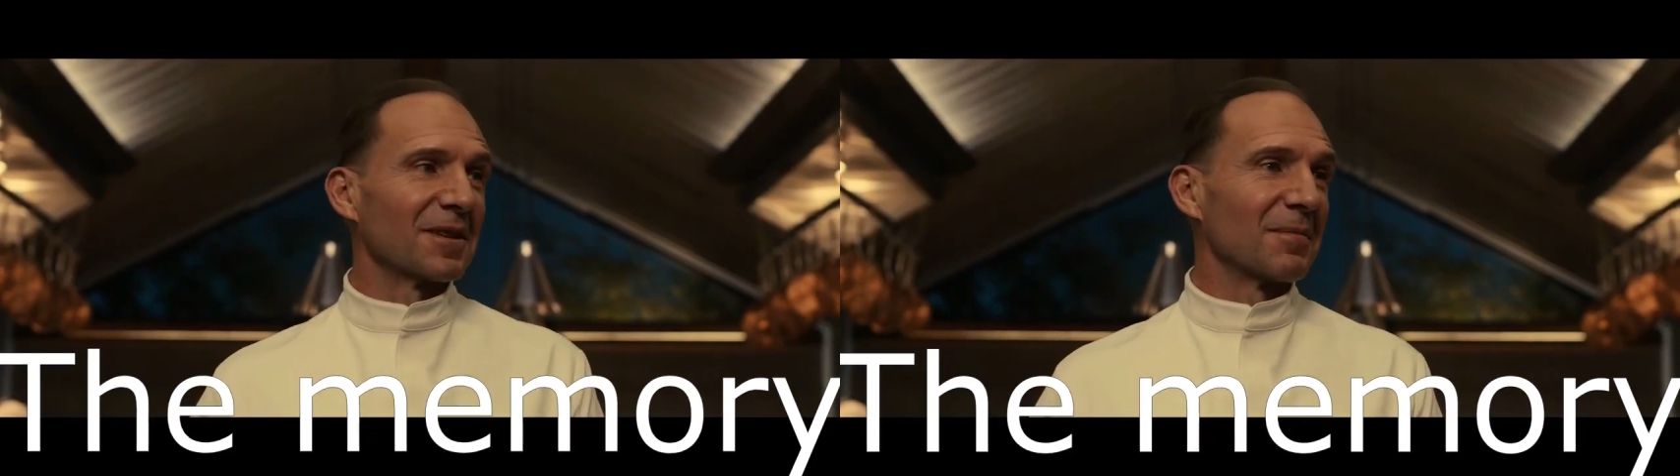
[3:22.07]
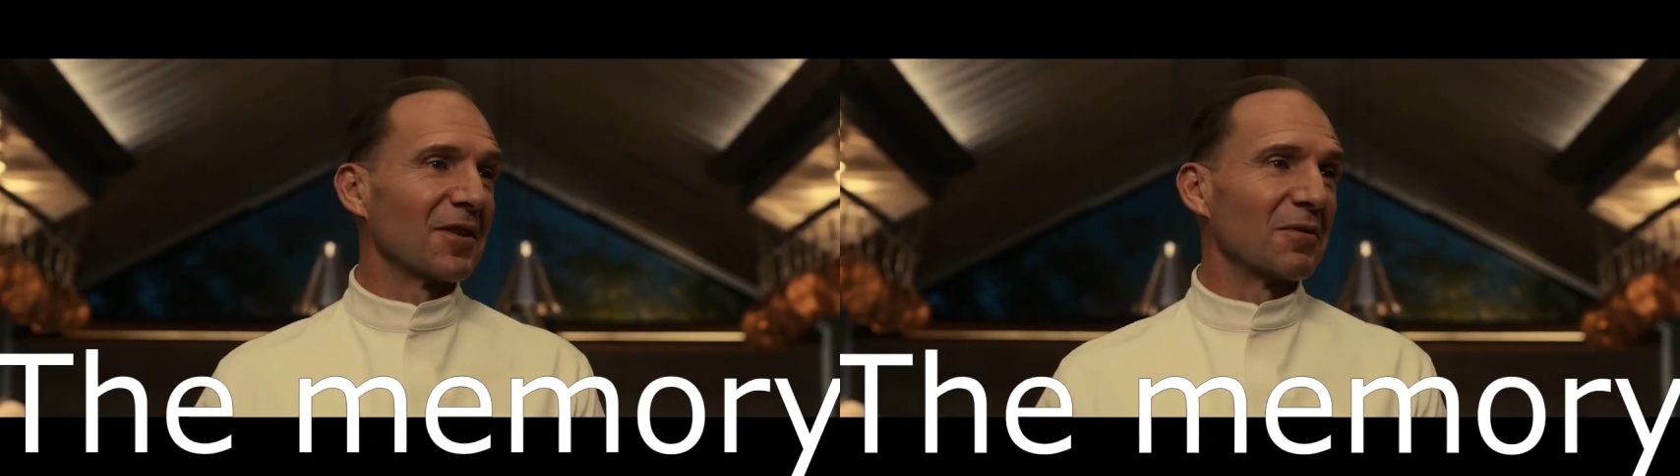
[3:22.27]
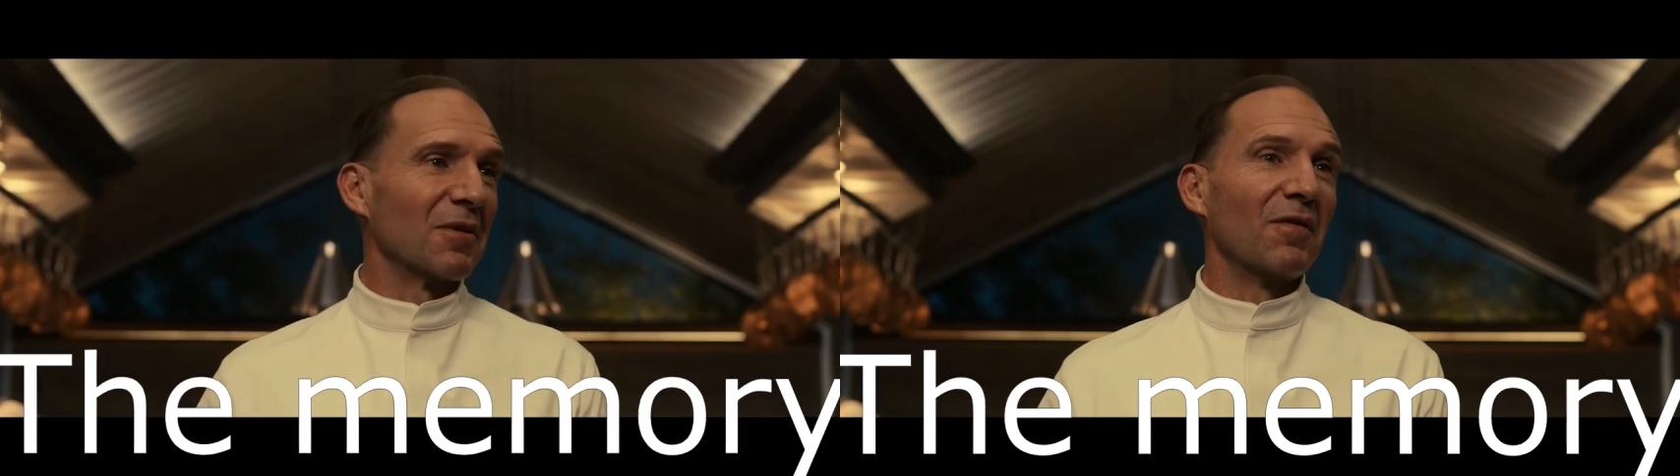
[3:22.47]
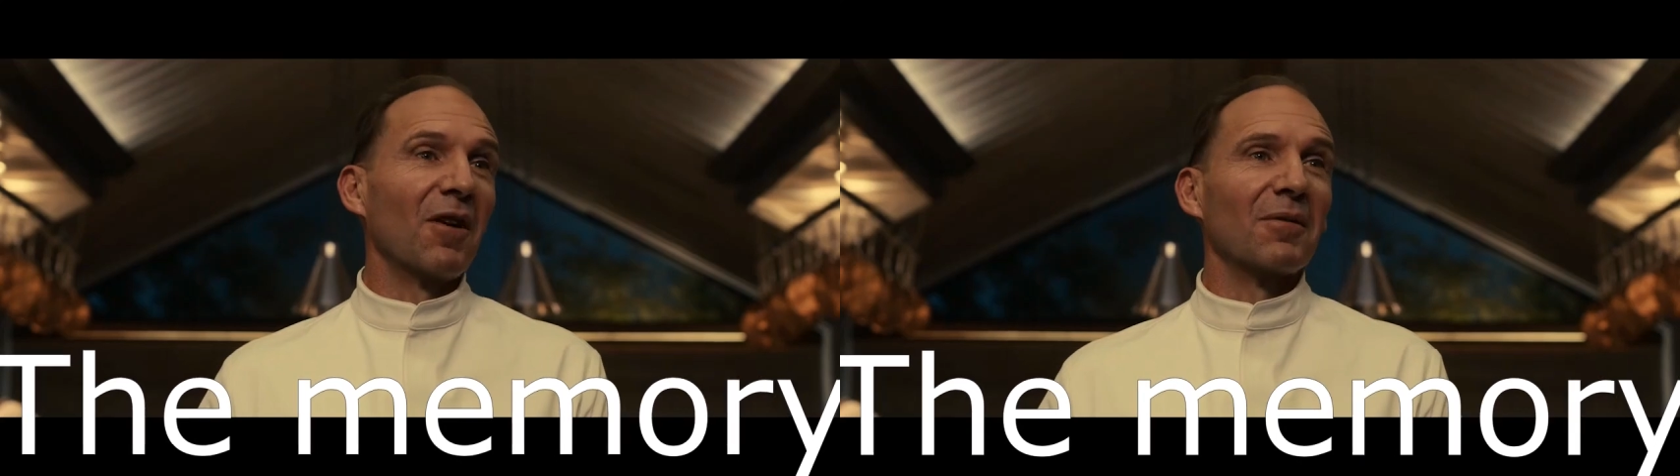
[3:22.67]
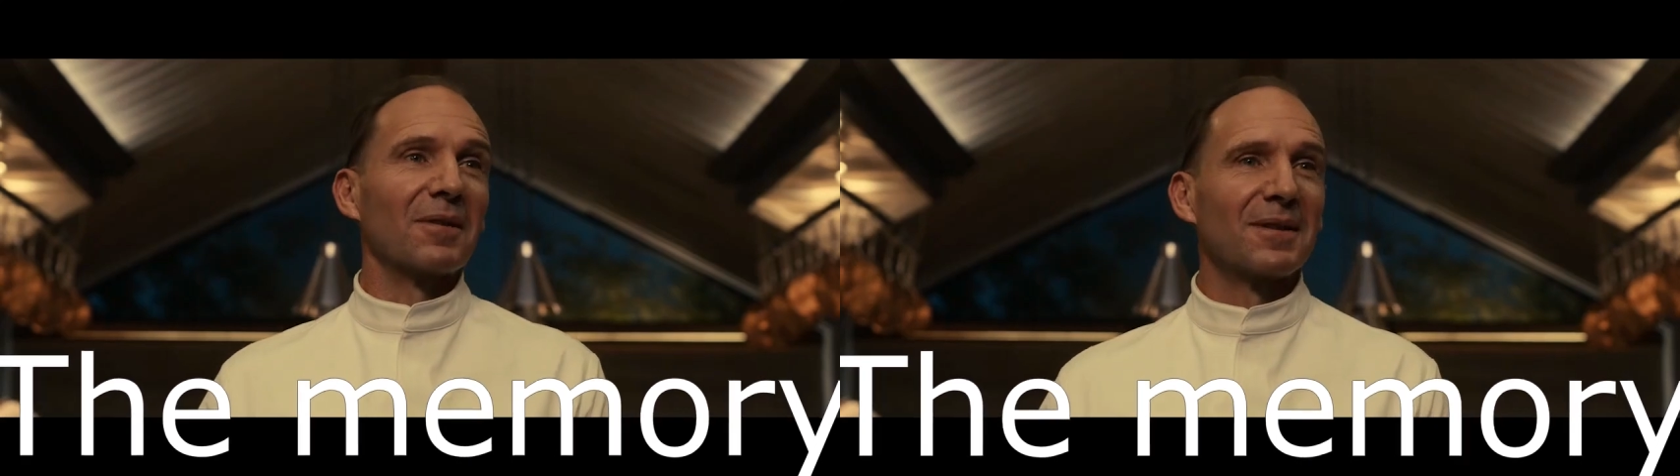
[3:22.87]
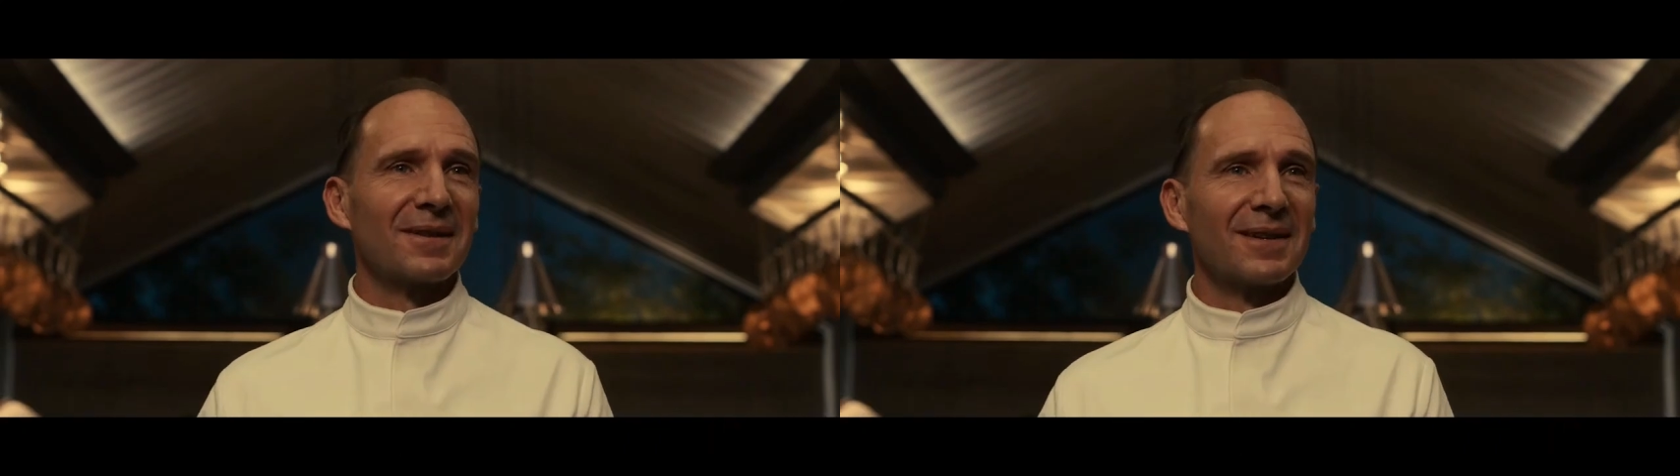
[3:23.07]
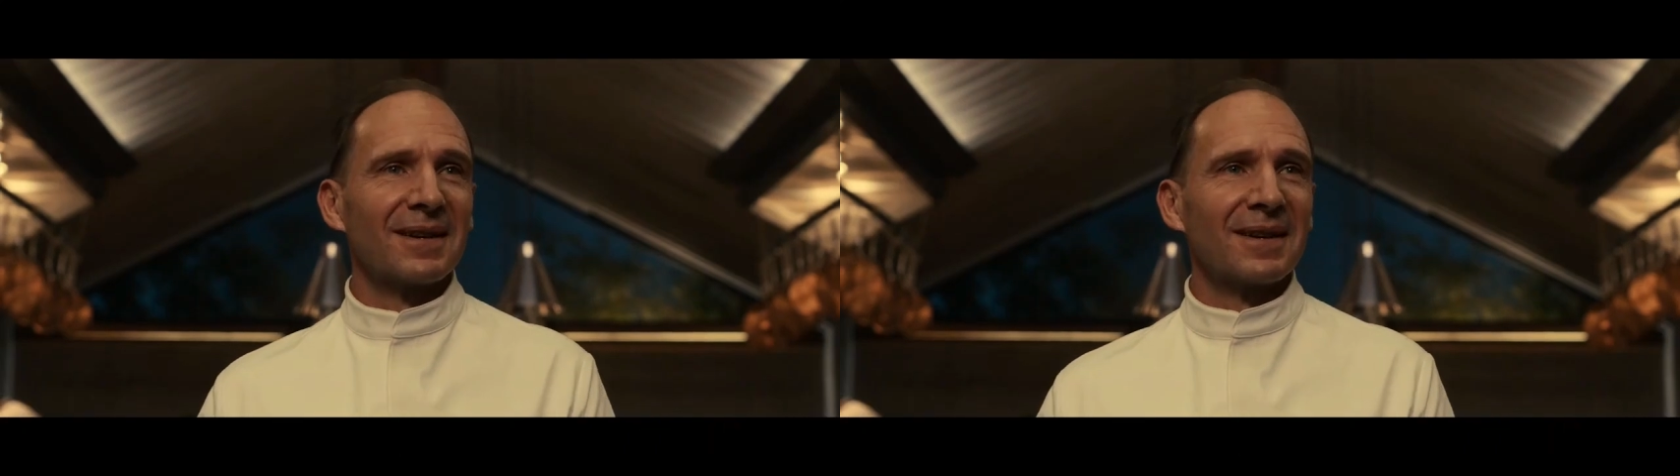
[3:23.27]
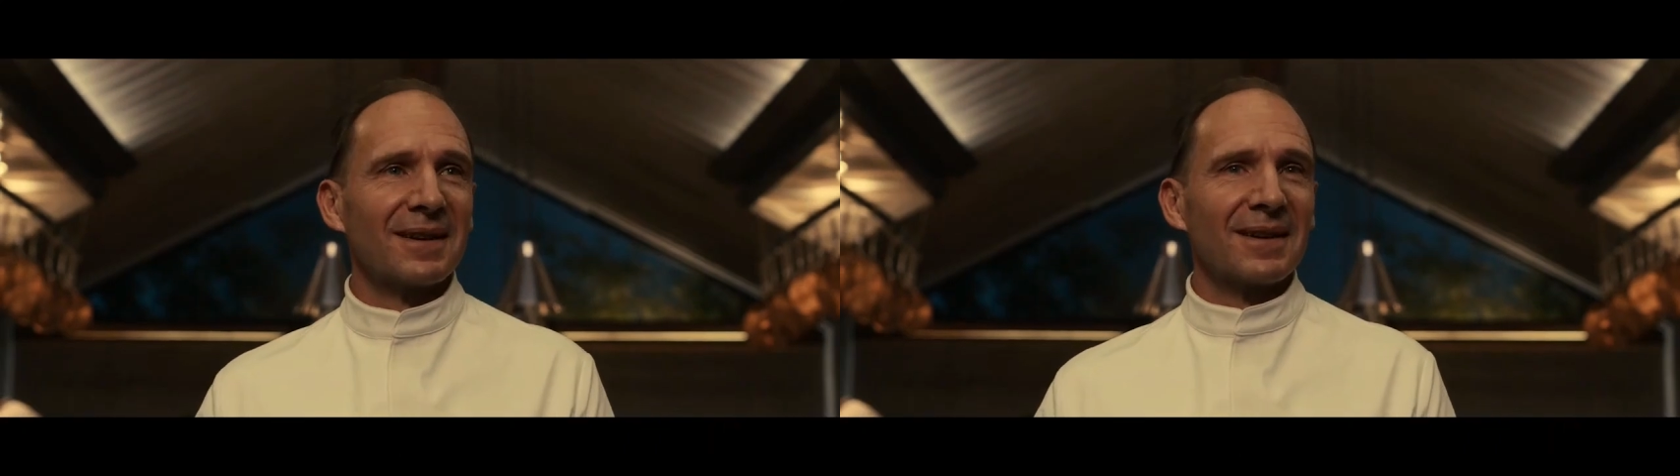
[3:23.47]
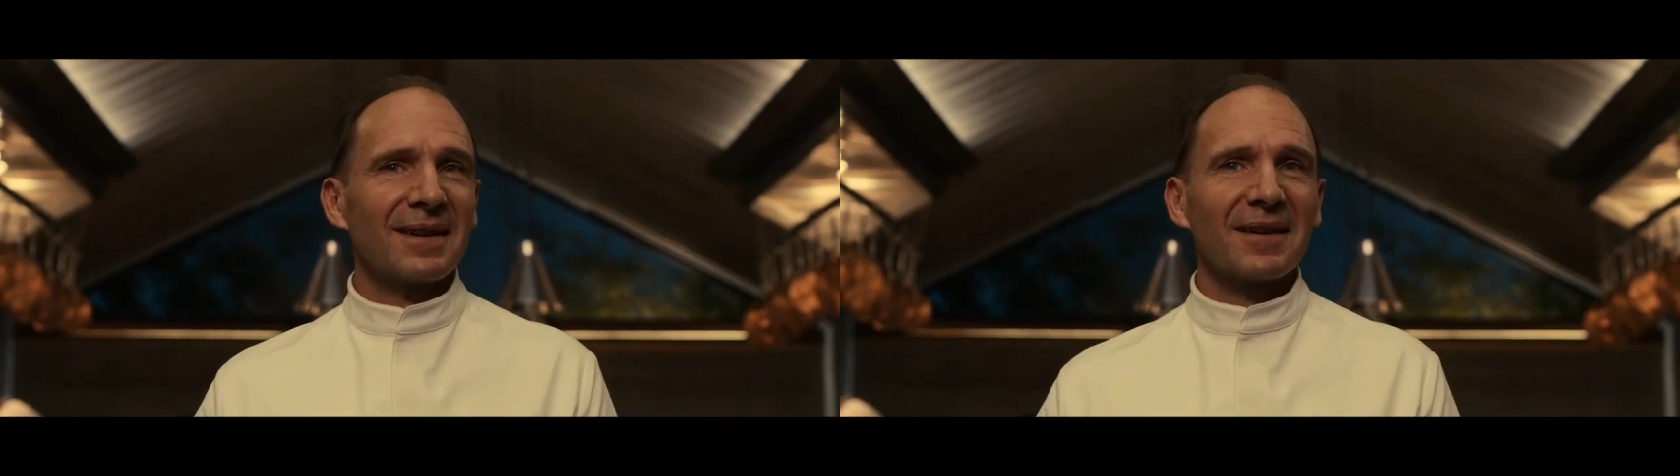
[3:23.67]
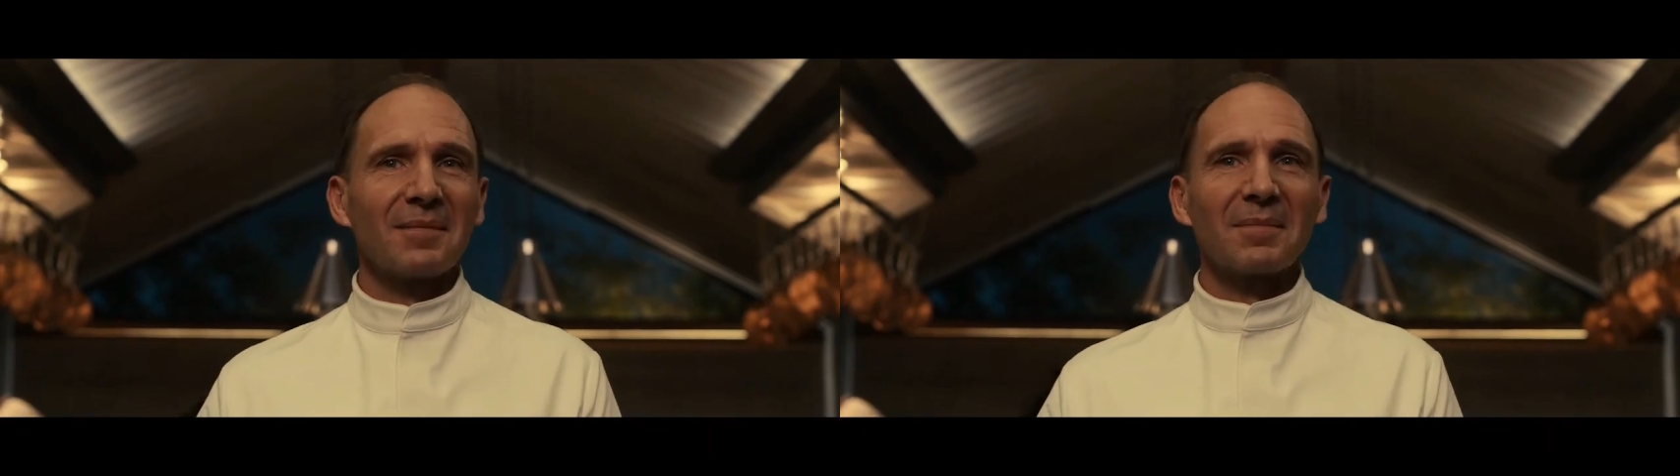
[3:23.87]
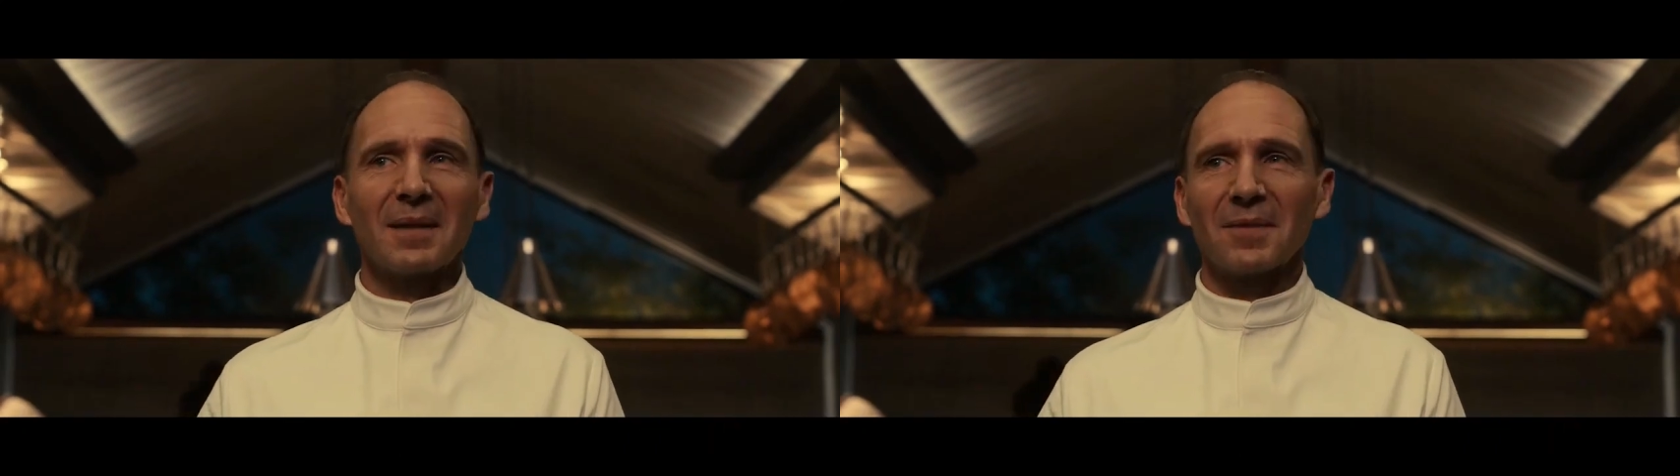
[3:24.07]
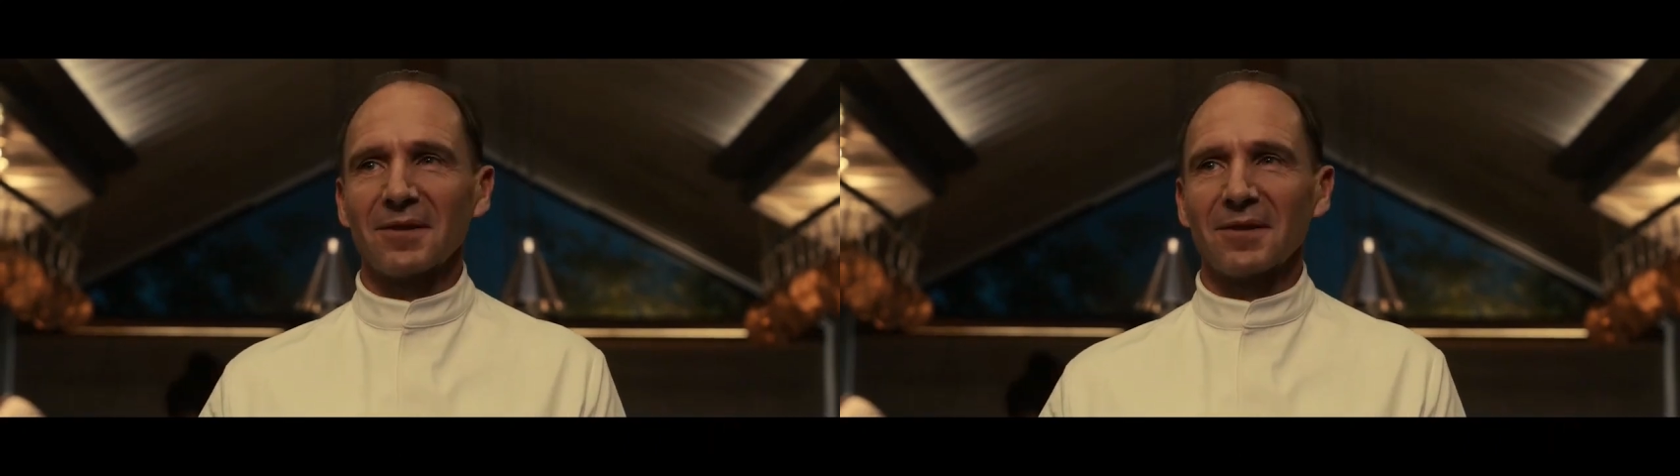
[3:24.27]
He goes on to tell them a taco story